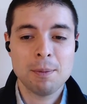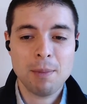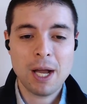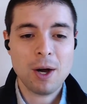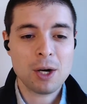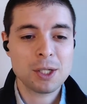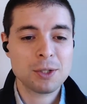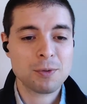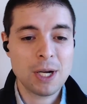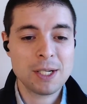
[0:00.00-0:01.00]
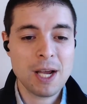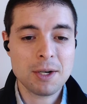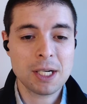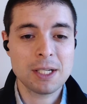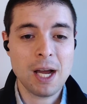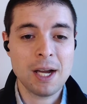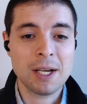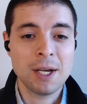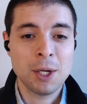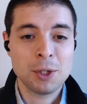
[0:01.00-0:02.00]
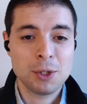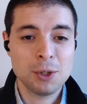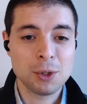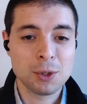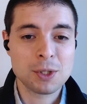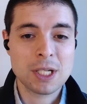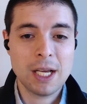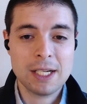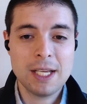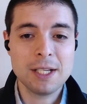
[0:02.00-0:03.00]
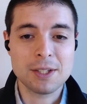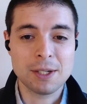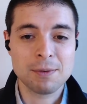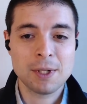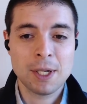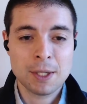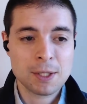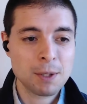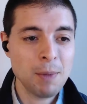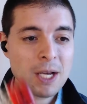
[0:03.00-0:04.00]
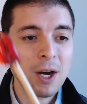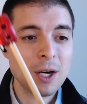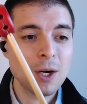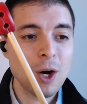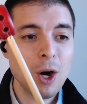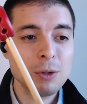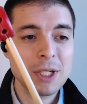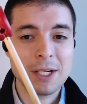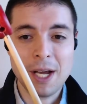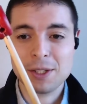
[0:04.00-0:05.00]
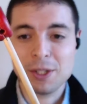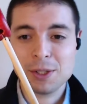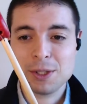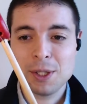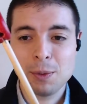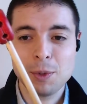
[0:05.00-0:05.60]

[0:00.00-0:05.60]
my artist friend Eric and I used adhesive to make our own connectors,